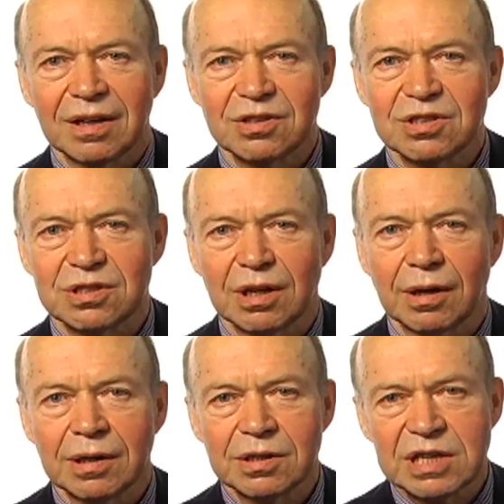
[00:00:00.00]

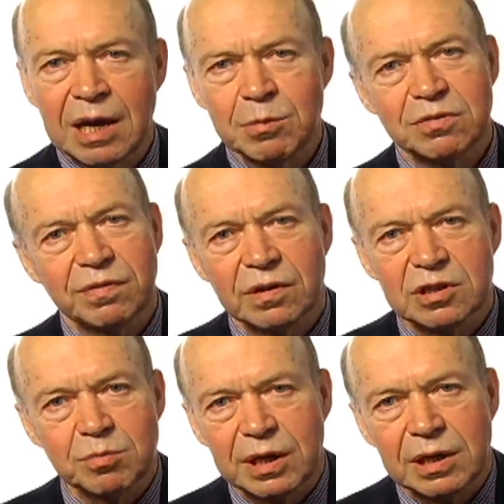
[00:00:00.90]
Its
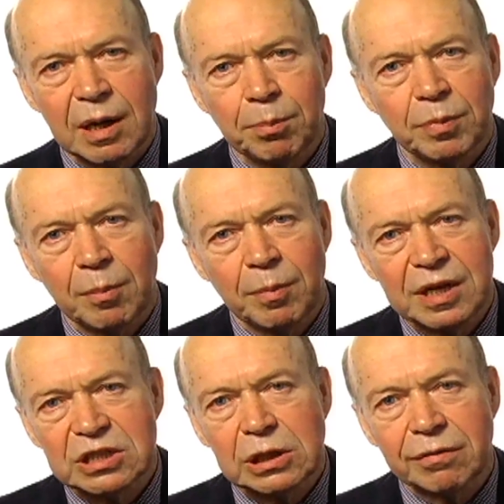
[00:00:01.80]
atmosphere is made up
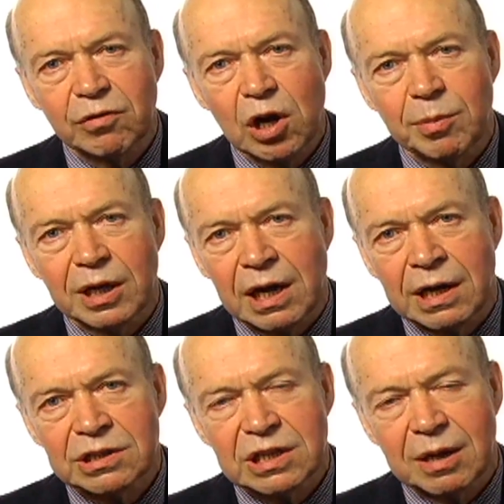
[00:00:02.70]
basically of carbon
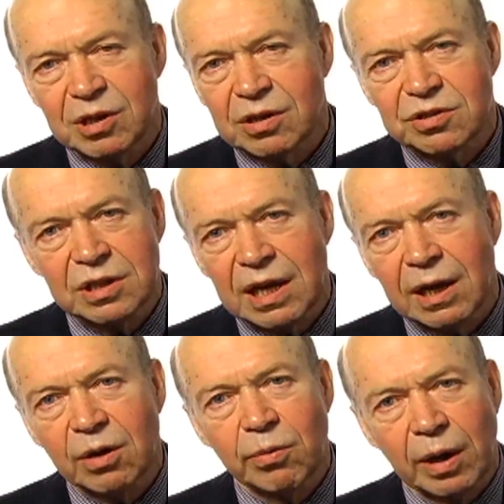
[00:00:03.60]
dioxide because it
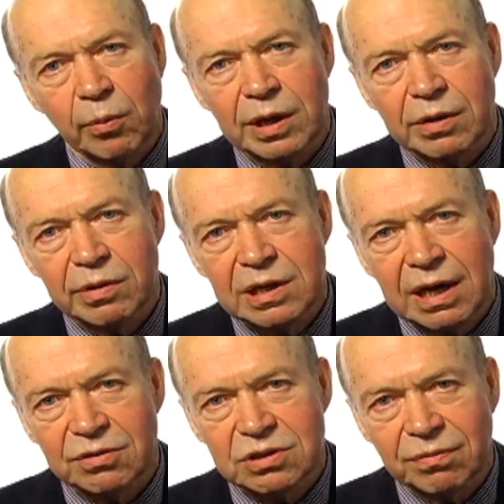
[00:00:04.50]
had a runaway
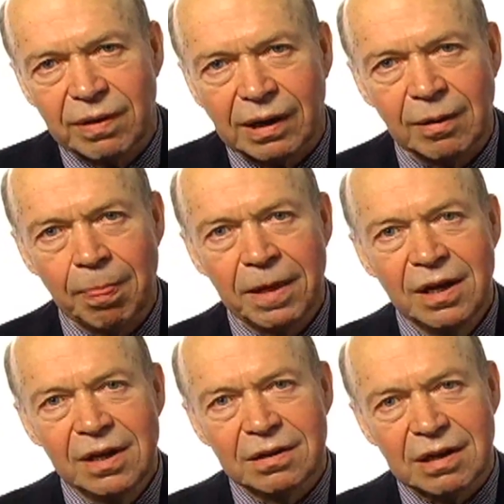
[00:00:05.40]
greenhouse effect.
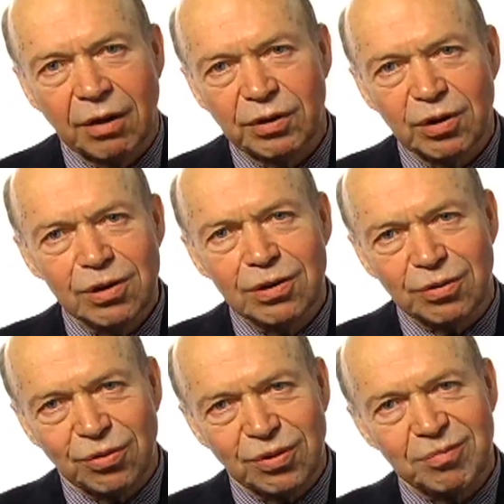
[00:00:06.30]
Now the
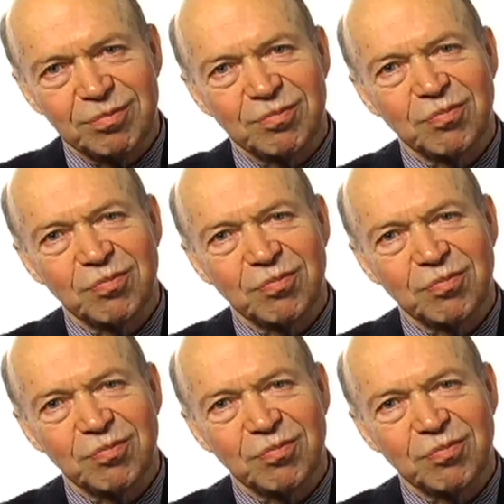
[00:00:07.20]
Earth,